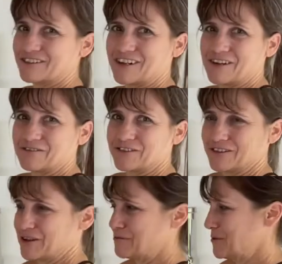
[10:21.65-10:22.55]
around for
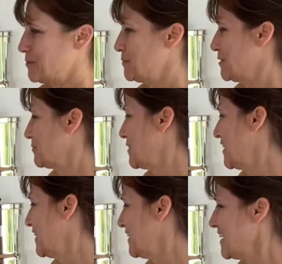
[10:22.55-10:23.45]
something to put
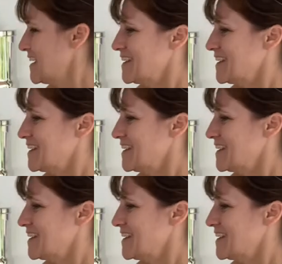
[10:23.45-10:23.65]
between.